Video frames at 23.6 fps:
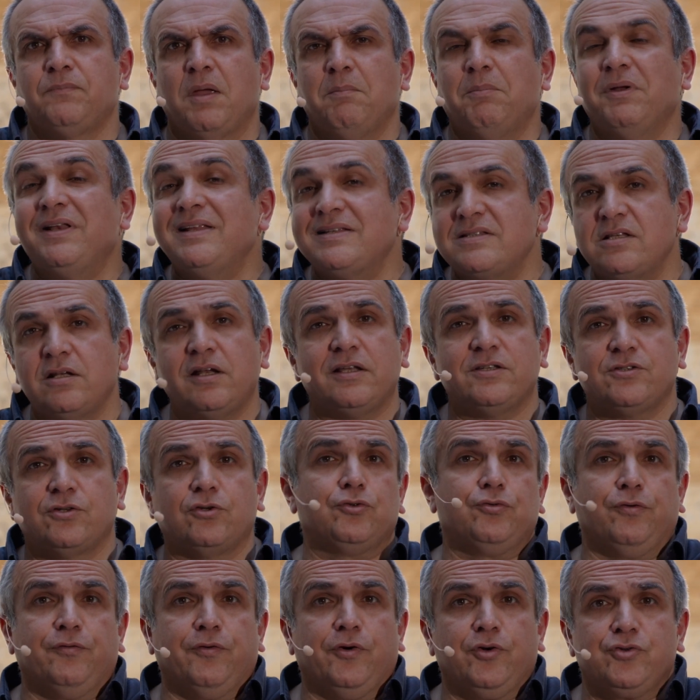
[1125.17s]
But it's not as
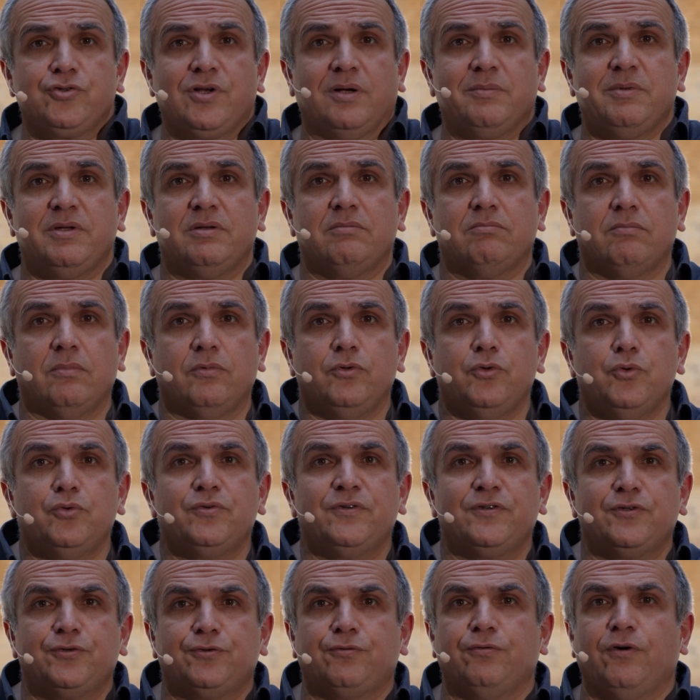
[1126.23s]
controversial. I mean,
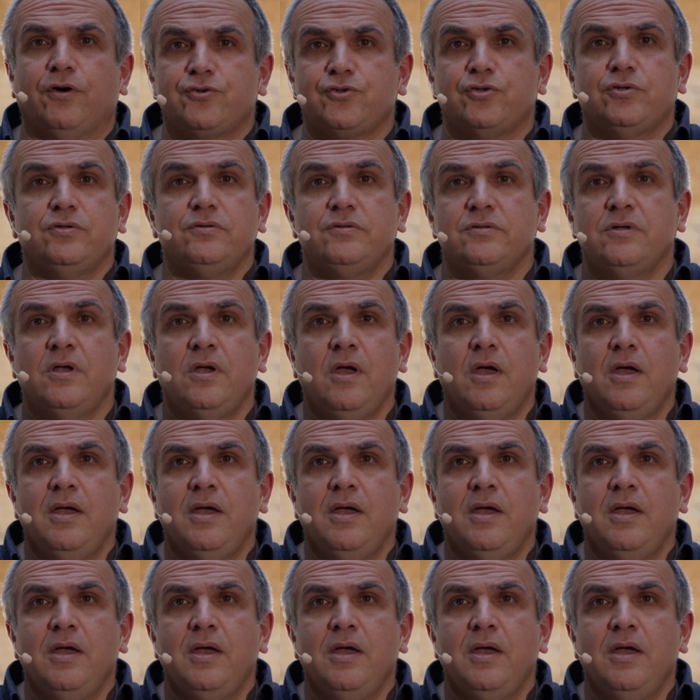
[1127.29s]
using structures